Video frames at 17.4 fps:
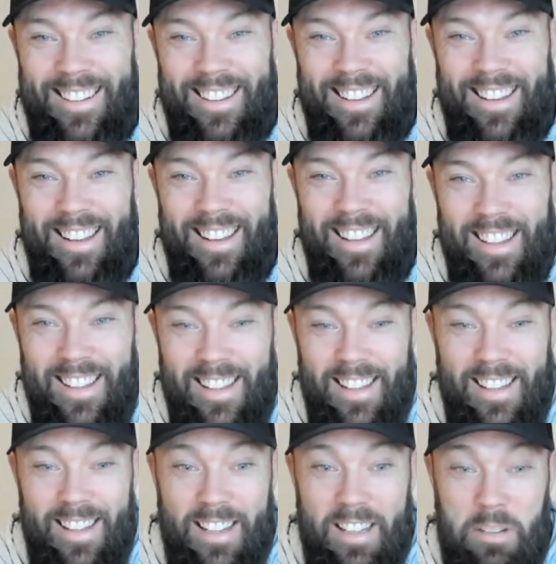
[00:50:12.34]

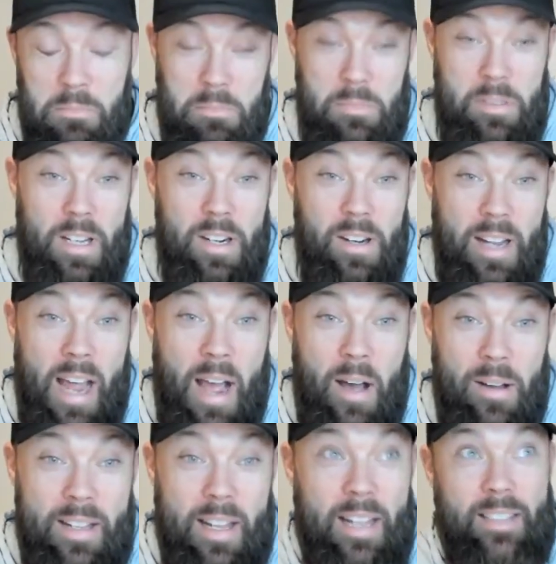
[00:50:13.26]

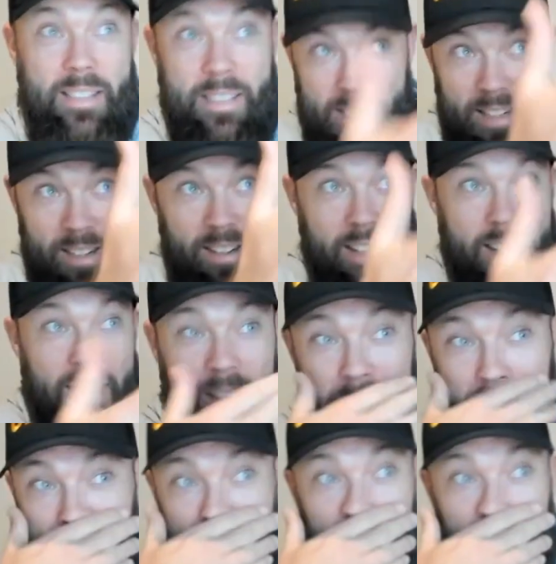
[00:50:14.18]
Literally, it's
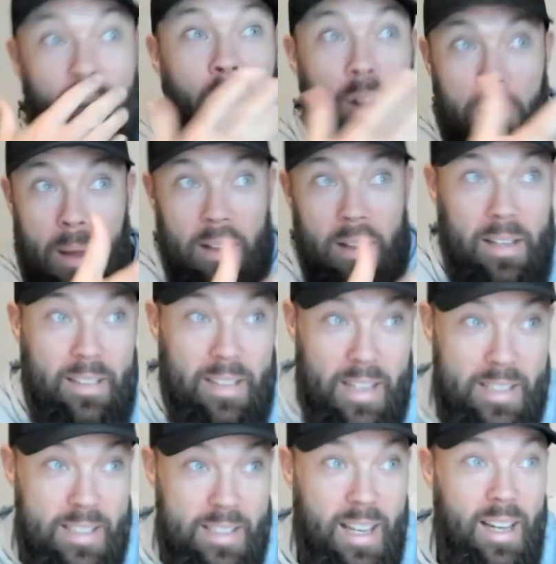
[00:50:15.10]
literally, you can go to my
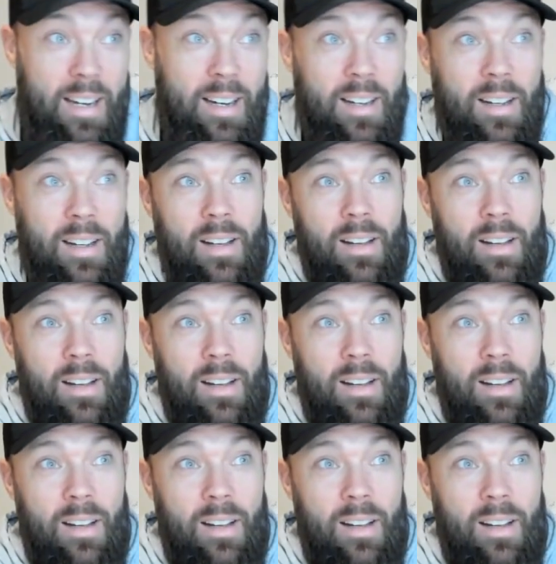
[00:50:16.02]
LinkedIn and see it.